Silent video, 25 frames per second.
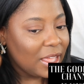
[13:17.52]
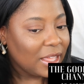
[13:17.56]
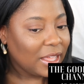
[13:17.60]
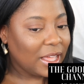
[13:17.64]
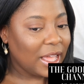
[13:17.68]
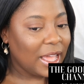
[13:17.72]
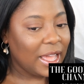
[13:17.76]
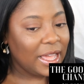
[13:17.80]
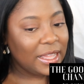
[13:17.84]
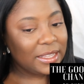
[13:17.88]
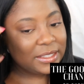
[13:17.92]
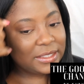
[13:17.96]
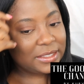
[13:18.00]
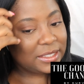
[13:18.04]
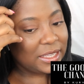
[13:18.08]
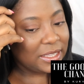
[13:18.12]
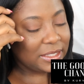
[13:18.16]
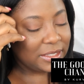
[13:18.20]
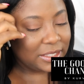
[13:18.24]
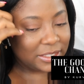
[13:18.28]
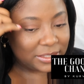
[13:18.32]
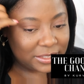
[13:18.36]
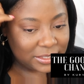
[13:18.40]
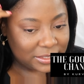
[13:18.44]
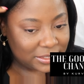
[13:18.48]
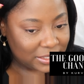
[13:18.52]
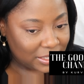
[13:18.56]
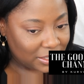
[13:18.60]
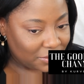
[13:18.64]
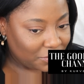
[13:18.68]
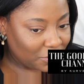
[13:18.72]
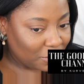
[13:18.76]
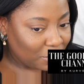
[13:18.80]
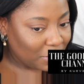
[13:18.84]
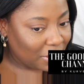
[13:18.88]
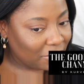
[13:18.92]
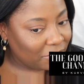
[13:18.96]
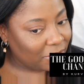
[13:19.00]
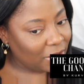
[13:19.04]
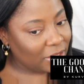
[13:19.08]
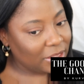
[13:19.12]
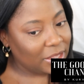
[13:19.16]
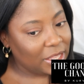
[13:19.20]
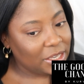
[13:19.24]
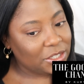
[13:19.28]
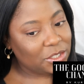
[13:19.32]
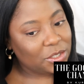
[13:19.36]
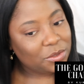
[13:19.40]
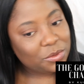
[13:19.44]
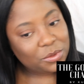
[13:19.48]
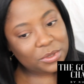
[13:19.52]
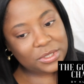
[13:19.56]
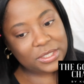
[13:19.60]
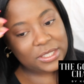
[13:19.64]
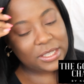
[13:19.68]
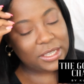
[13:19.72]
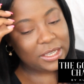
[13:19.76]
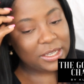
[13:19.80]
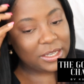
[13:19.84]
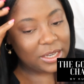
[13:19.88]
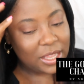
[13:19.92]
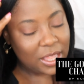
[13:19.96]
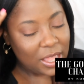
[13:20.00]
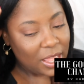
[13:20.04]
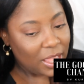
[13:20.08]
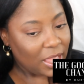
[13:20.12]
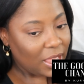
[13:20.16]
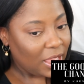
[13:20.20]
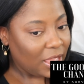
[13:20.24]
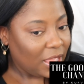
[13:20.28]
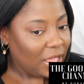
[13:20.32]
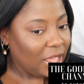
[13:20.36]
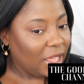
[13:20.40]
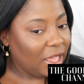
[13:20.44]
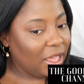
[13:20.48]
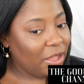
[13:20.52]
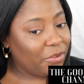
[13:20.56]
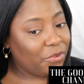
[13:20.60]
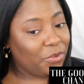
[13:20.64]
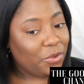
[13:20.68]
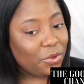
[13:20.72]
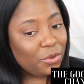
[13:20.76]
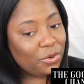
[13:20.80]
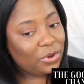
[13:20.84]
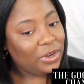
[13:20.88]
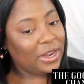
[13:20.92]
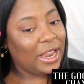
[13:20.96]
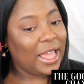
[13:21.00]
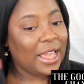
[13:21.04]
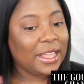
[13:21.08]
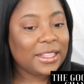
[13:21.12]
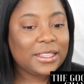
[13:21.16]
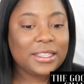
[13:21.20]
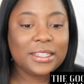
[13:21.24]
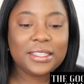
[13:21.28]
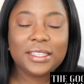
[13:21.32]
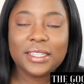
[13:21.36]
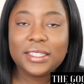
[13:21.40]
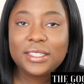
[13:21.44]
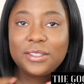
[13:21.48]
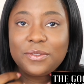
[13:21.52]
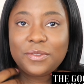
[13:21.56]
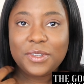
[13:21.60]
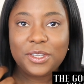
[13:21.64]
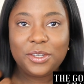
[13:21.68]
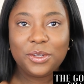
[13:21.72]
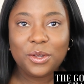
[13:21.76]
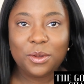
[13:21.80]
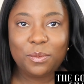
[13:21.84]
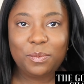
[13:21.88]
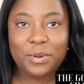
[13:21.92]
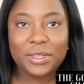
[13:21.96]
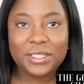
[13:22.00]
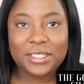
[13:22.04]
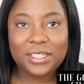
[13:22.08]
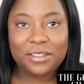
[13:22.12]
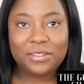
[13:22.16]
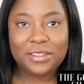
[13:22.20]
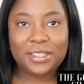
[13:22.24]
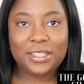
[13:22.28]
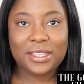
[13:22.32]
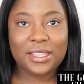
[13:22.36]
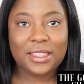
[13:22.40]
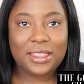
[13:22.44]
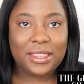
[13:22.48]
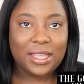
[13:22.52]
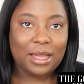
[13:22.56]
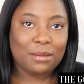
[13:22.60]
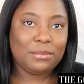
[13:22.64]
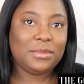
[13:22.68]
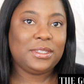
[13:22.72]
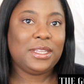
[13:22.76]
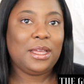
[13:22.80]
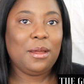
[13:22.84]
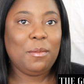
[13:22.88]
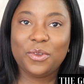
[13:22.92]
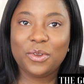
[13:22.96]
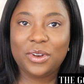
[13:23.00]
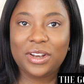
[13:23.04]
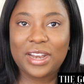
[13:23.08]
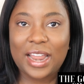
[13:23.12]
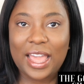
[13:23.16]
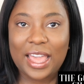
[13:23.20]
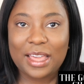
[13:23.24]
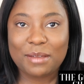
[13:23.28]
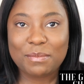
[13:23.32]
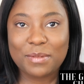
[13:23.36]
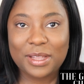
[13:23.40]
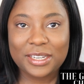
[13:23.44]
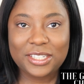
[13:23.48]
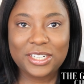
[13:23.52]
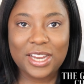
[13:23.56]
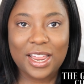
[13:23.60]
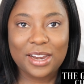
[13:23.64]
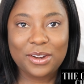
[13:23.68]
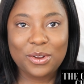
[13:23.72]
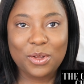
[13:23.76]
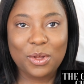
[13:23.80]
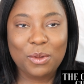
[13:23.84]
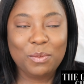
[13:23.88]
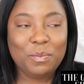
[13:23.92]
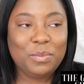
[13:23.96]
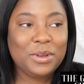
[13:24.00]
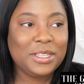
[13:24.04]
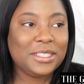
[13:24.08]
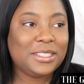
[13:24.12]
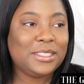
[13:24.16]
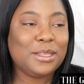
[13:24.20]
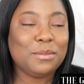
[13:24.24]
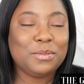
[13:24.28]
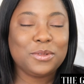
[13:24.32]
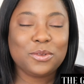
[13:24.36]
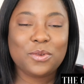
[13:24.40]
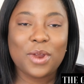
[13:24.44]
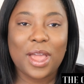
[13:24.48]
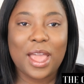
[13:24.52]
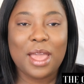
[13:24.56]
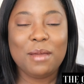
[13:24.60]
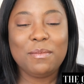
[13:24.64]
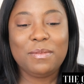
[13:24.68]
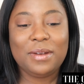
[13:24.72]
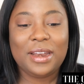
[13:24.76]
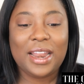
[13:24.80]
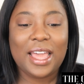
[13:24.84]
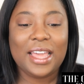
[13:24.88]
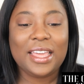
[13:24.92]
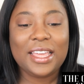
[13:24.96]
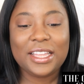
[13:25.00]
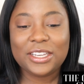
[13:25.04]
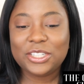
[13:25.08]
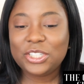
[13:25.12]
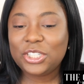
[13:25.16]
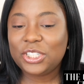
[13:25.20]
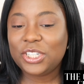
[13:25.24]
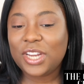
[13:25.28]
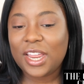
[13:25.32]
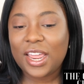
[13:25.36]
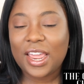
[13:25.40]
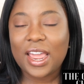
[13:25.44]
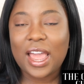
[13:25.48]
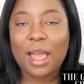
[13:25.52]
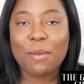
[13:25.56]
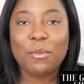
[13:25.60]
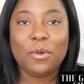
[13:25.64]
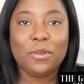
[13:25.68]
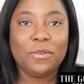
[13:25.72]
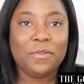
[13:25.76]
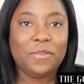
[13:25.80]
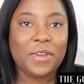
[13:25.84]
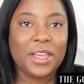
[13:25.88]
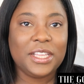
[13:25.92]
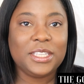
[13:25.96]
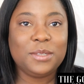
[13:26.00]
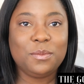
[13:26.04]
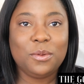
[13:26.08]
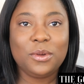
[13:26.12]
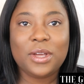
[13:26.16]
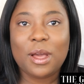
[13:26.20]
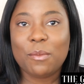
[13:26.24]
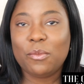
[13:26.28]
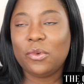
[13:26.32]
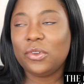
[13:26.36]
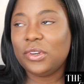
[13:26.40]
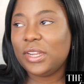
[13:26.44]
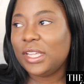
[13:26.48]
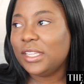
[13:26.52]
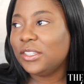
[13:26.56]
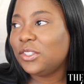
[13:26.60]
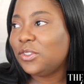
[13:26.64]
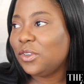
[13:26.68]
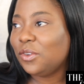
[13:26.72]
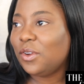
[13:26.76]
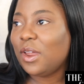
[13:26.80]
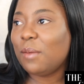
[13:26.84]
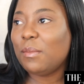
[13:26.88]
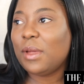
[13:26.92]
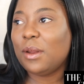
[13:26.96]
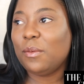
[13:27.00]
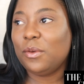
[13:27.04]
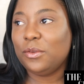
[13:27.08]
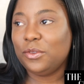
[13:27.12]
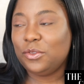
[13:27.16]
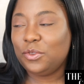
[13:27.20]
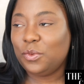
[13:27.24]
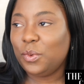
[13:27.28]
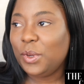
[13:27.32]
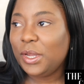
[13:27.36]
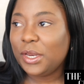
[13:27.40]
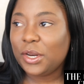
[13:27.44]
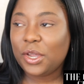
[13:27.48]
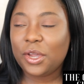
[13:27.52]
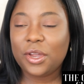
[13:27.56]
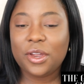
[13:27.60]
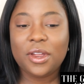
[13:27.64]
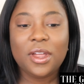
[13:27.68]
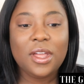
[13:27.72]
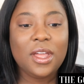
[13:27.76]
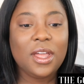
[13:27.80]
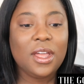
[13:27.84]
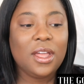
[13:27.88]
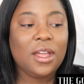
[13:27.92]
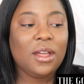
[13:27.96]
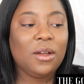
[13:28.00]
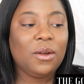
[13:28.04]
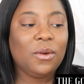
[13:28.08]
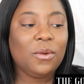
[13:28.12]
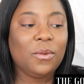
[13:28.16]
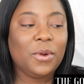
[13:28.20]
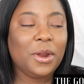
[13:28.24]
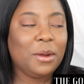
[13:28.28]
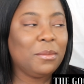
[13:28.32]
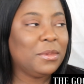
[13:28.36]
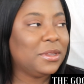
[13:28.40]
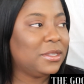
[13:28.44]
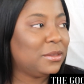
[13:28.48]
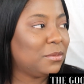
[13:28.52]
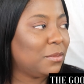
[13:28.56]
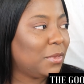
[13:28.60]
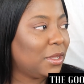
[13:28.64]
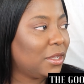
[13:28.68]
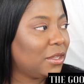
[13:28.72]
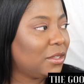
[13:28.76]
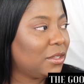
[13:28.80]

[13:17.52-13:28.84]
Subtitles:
Guys, this is it for my foundation routine. If you liked this video, please give it a thumbs up. If you like my channel, please subscribe, like, and share. I'm on Facebook, I'm on Instagram, I'm on Twitter. Where am